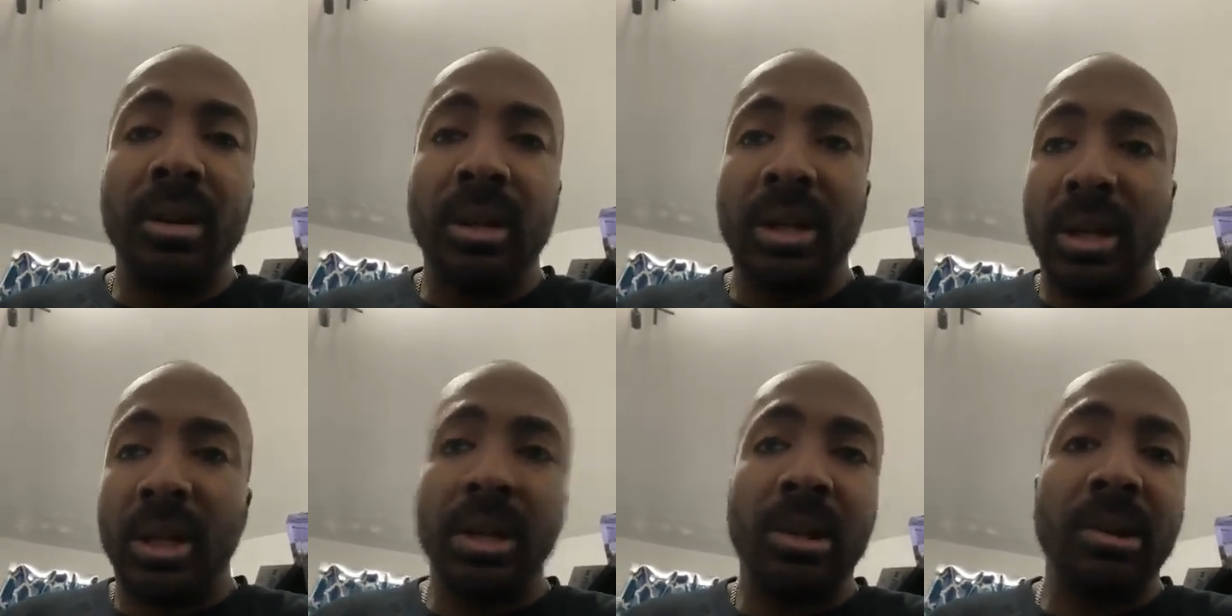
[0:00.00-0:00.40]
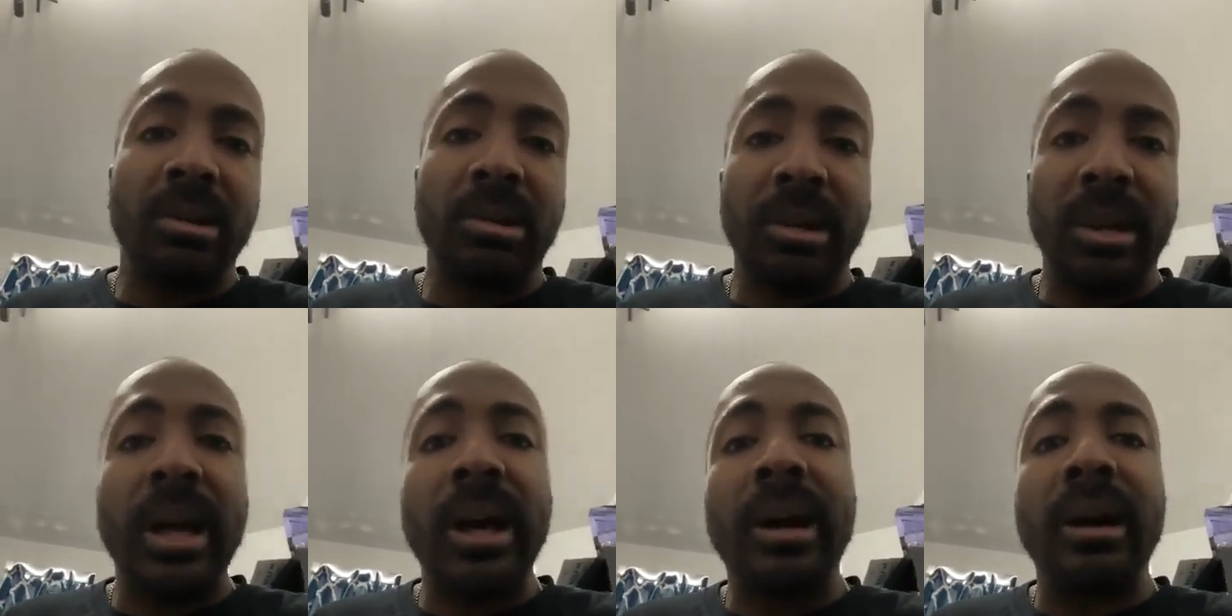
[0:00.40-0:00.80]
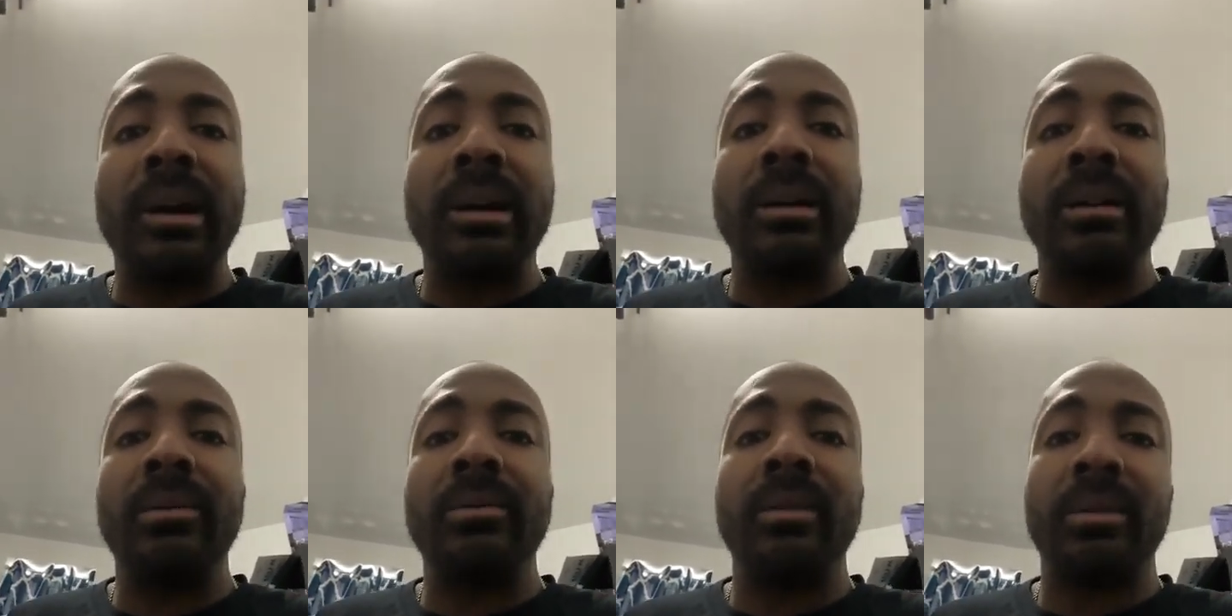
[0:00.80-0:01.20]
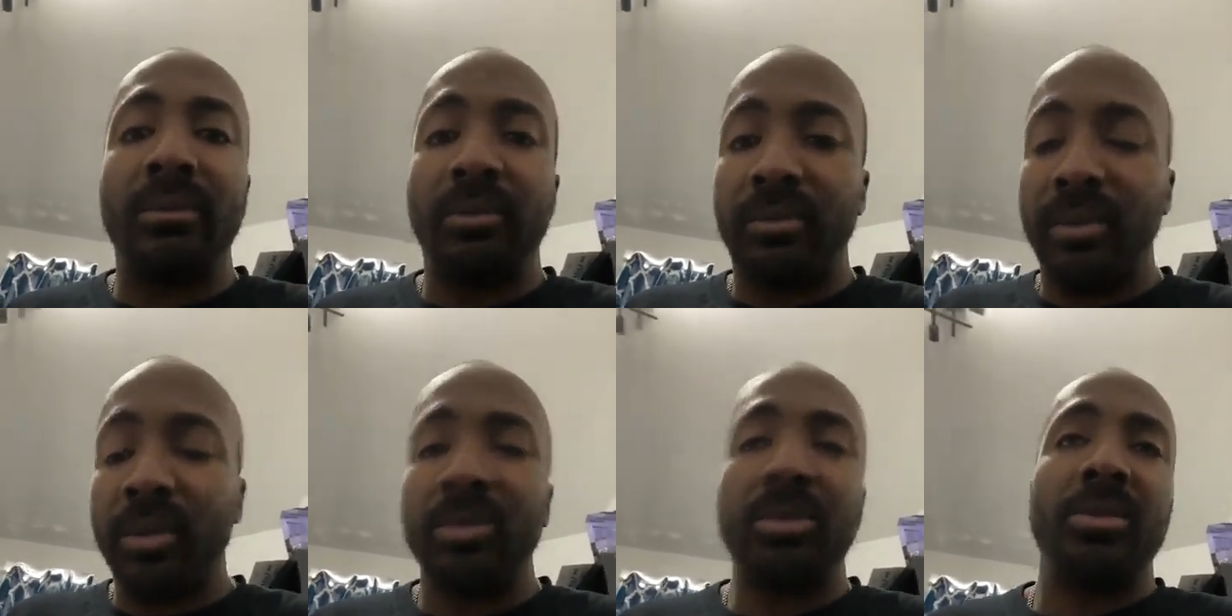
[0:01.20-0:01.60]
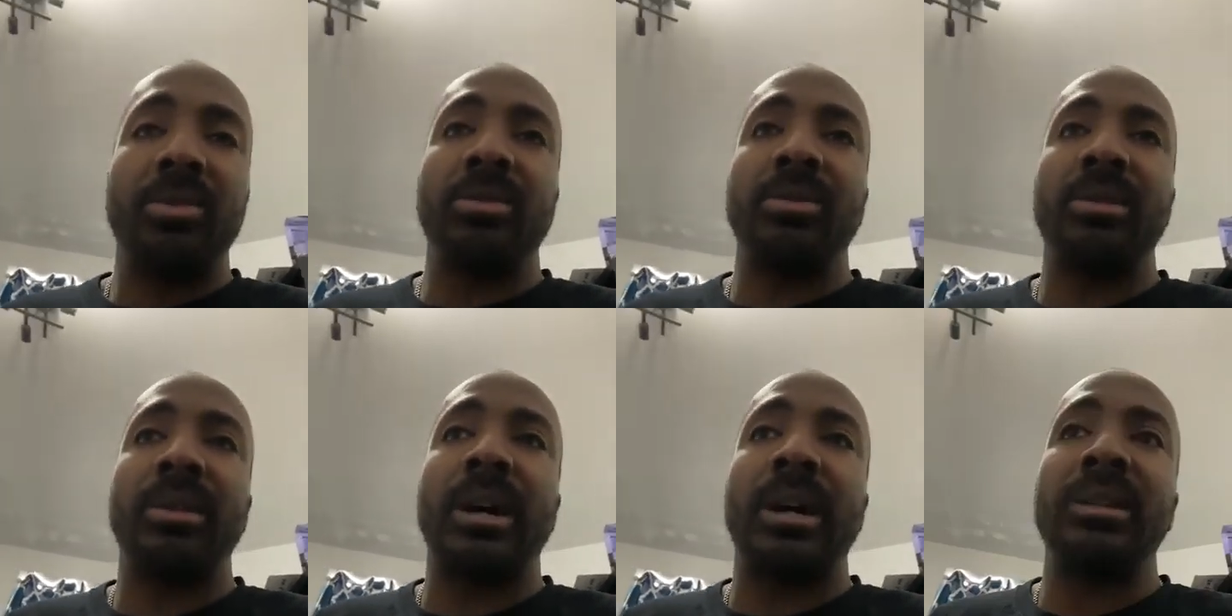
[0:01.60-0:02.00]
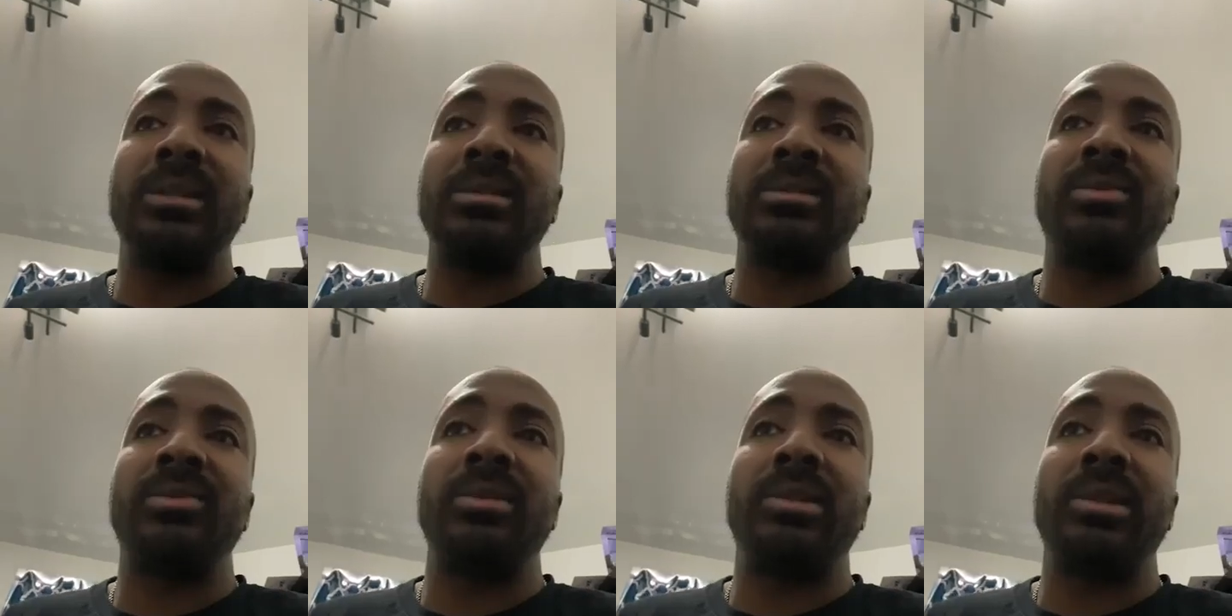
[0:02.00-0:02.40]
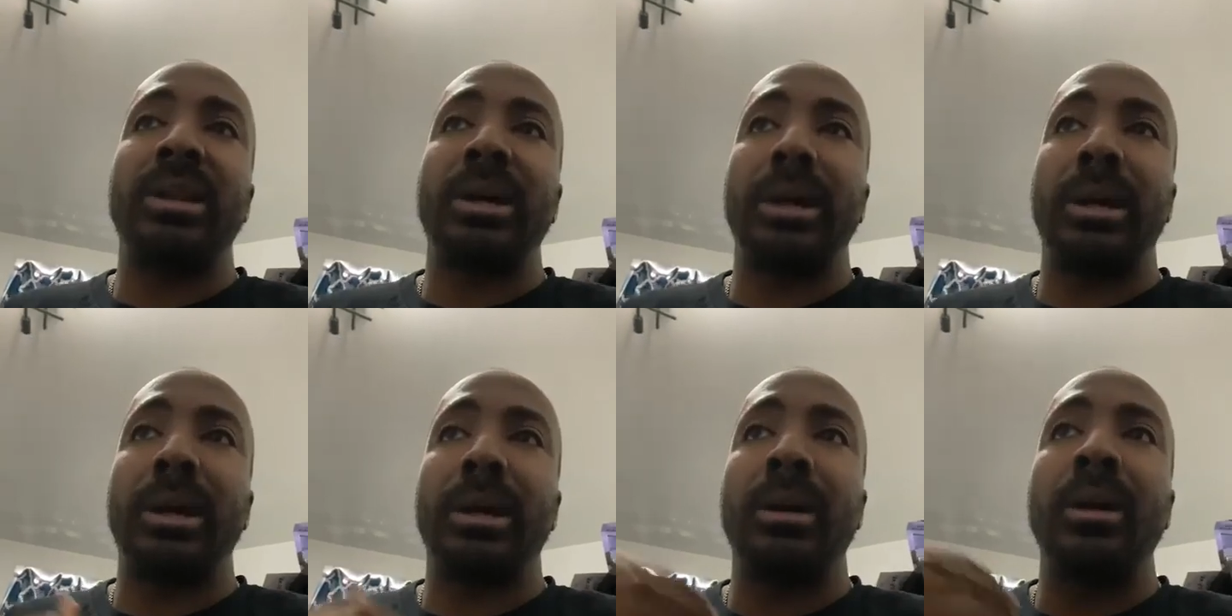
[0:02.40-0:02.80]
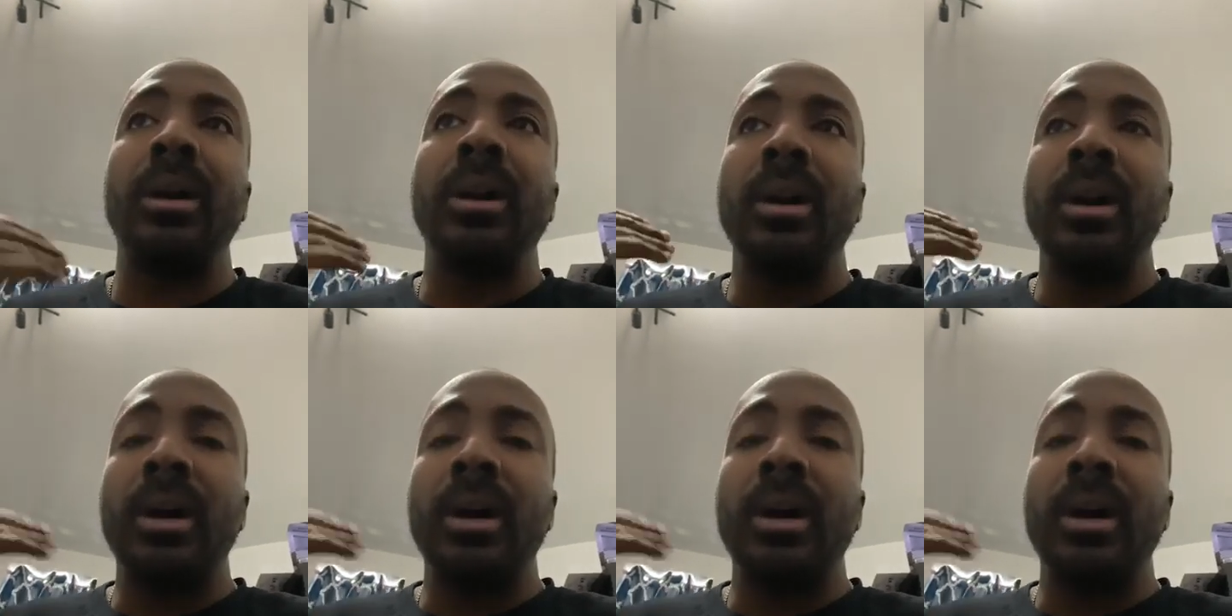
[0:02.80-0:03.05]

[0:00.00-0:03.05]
here live unfiltered, I just feel like